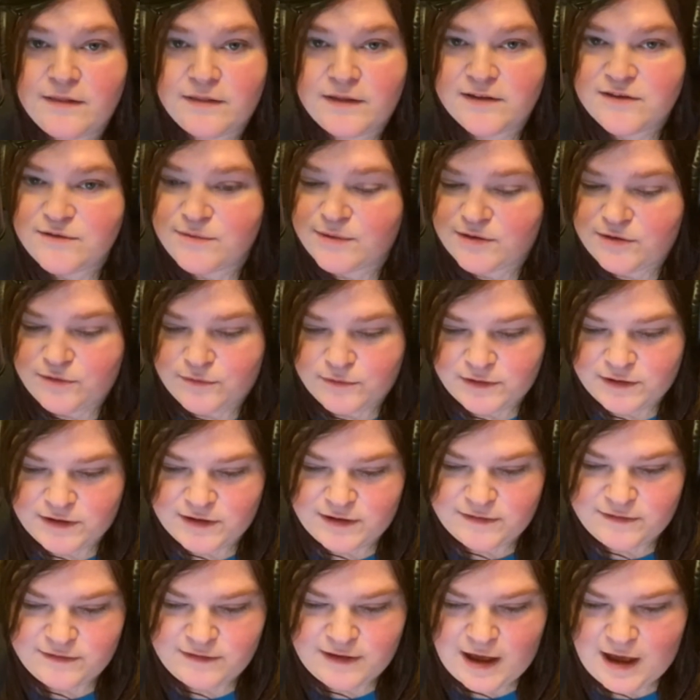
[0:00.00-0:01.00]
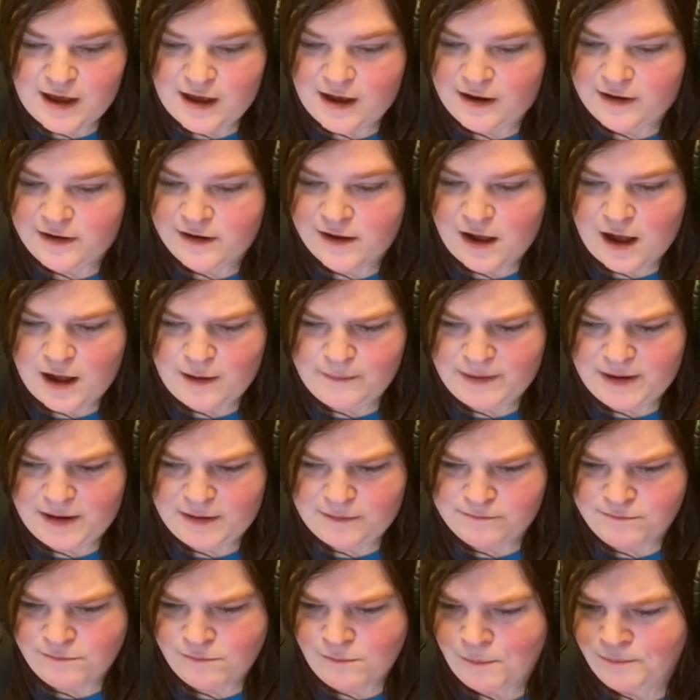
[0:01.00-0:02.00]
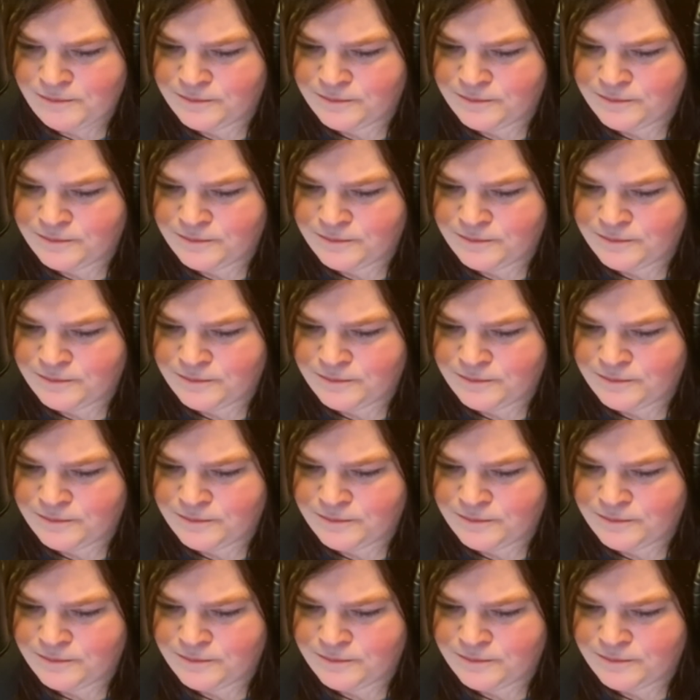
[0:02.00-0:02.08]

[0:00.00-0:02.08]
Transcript: This one's really sad. I mean,